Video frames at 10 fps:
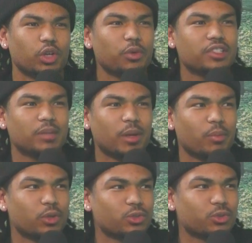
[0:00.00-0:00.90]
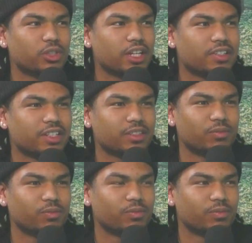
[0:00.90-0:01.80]
was like my middle school days. Like,
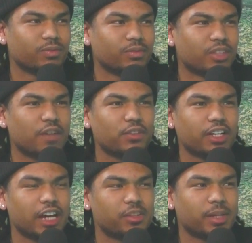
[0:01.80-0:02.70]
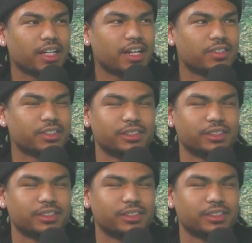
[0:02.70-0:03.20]
I feel like everybody has a